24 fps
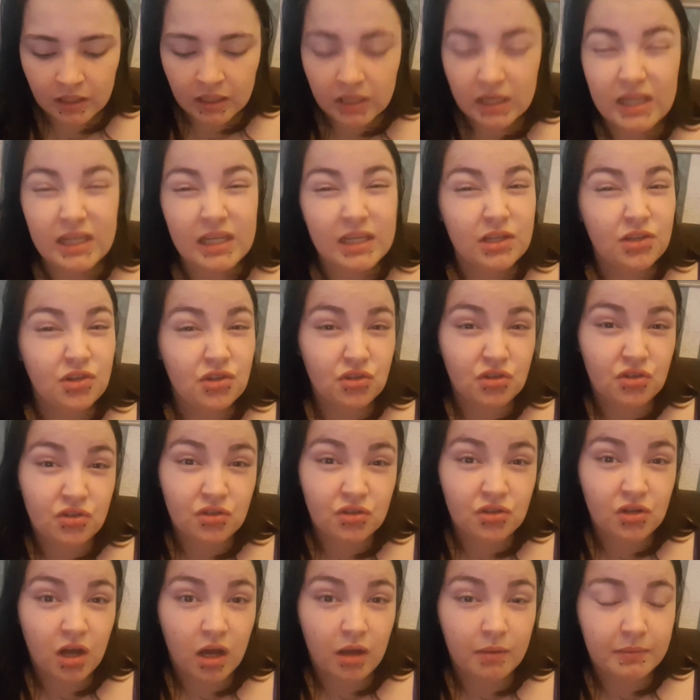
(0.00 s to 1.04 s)
he just
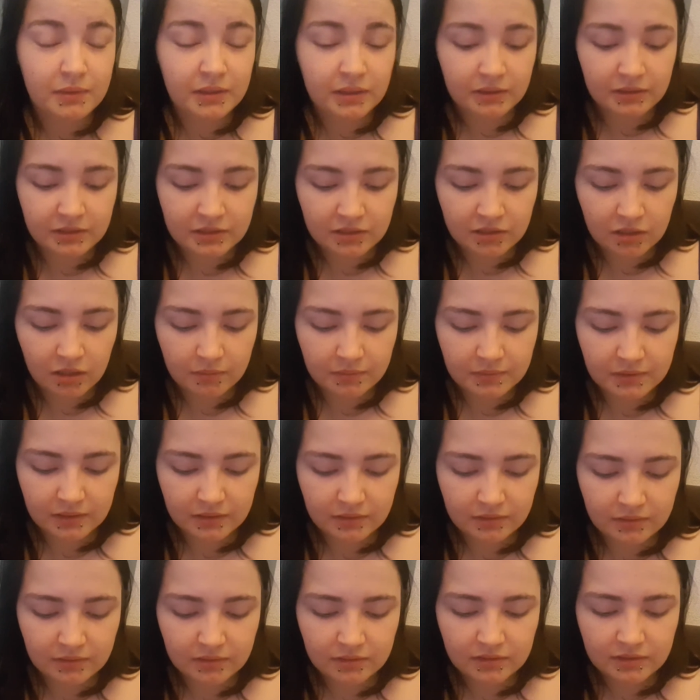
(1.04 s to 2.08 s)
stopped. He'd stopped
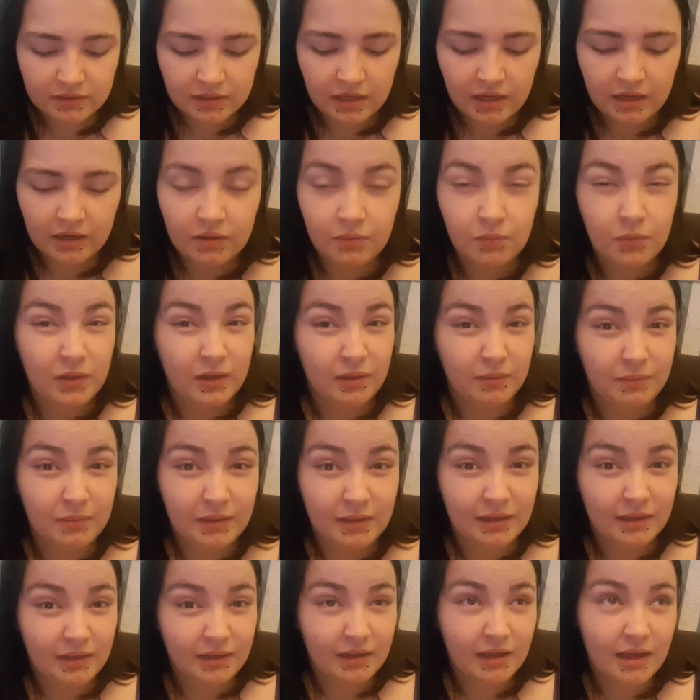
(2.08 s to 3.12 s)
saying wee
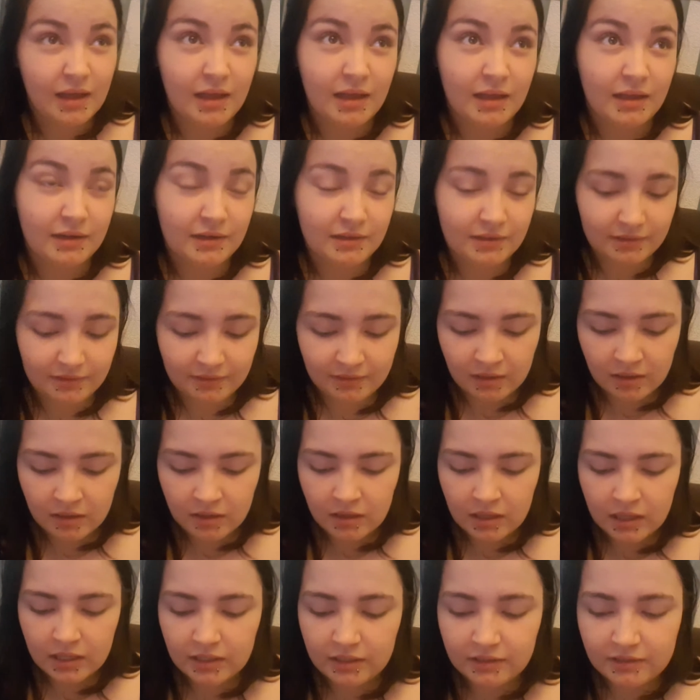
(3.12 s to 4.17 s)
wee, and
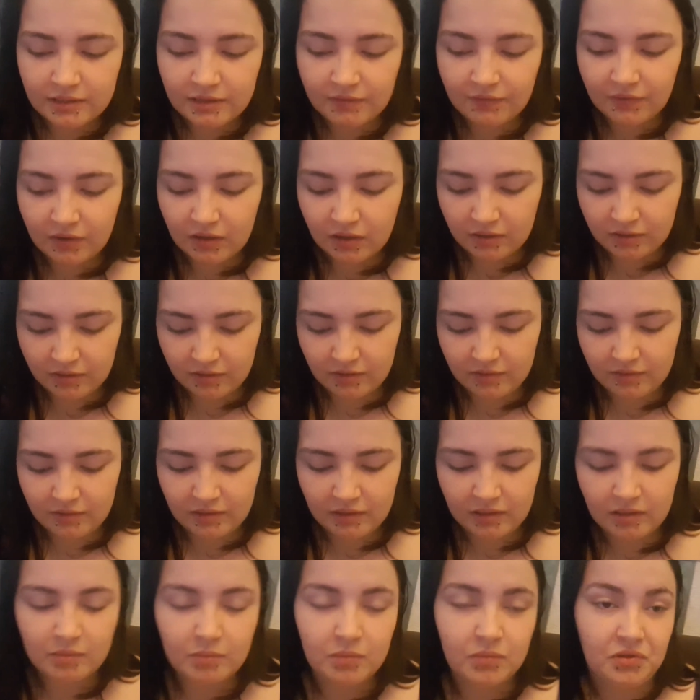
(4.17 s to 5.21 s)
he's never gone a
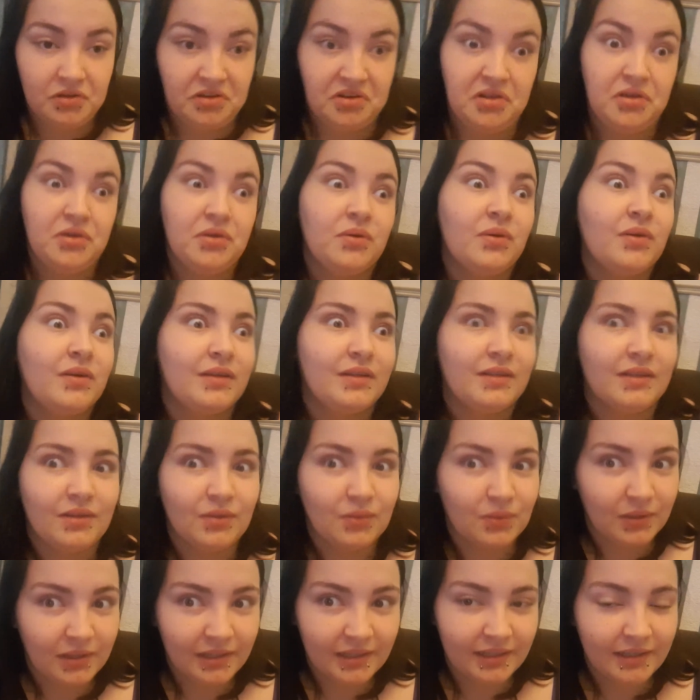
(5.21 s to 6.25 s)
number 2 on the
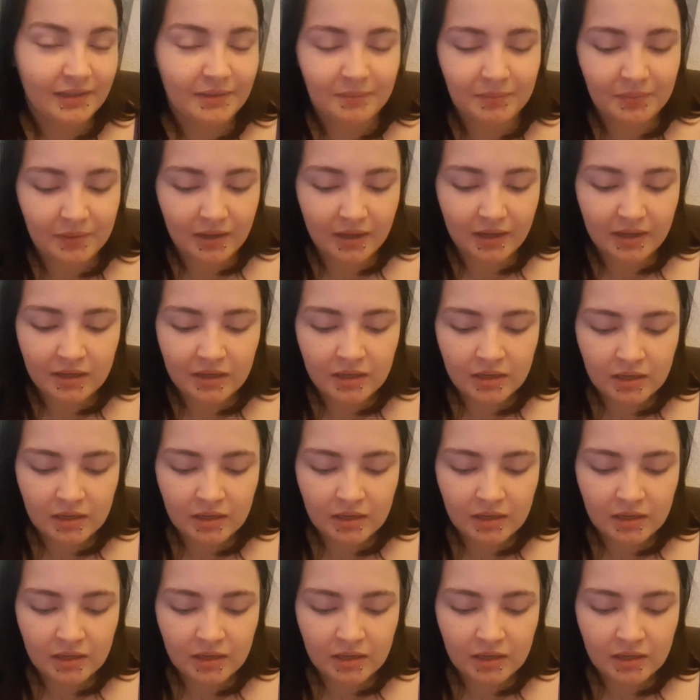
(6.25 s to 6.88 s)
toilet, but